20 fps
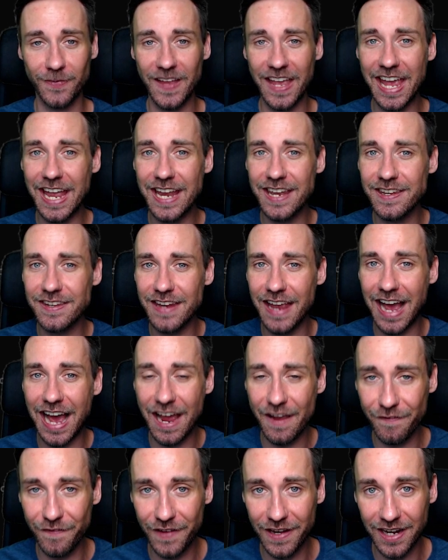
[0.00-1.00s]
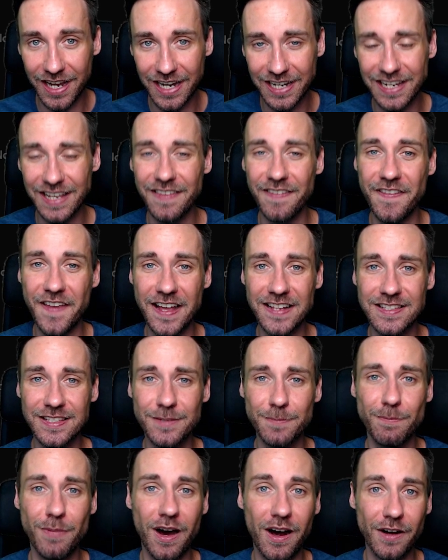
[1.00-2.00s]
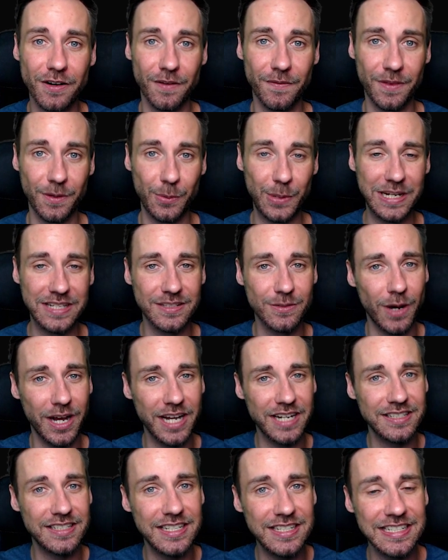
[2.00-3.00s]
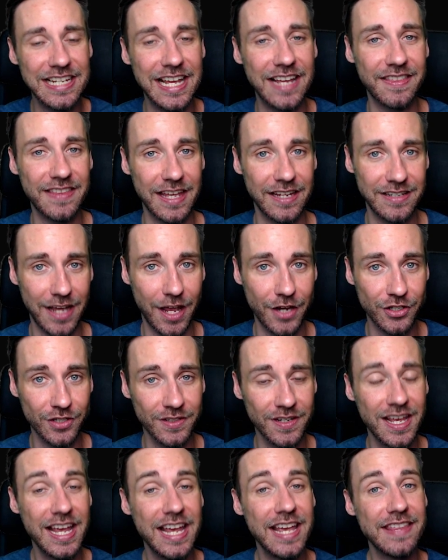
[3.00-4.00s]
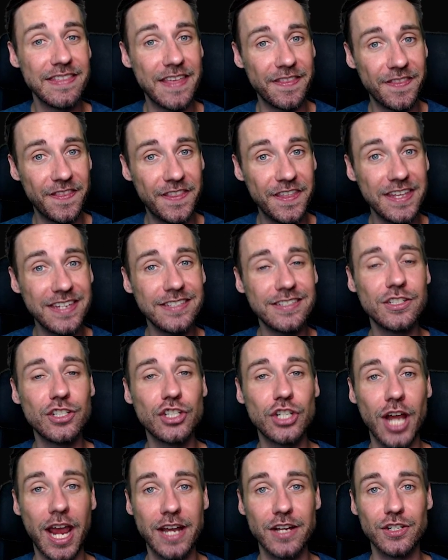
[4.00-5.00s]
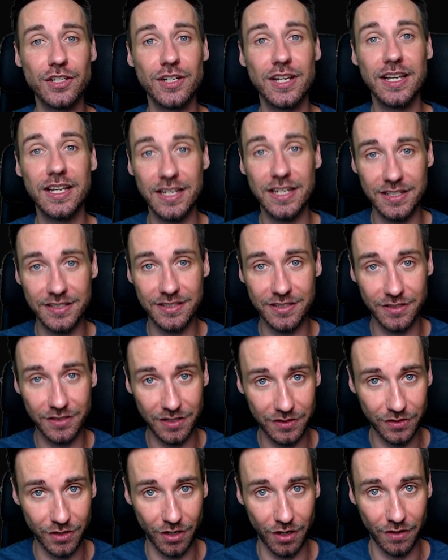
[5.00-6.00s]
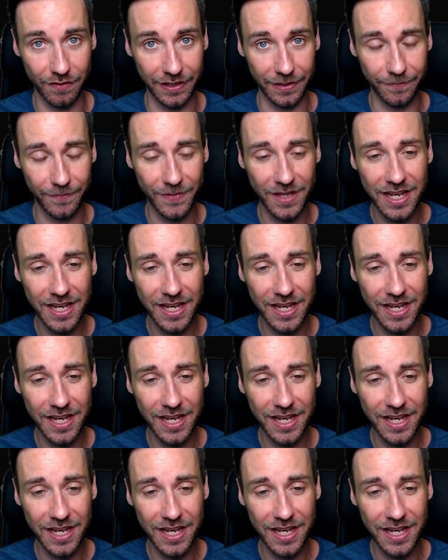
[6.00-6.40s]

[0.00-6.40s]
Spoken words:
And I feel like that's part of the reason why it didn't get the attention that this change is deserving.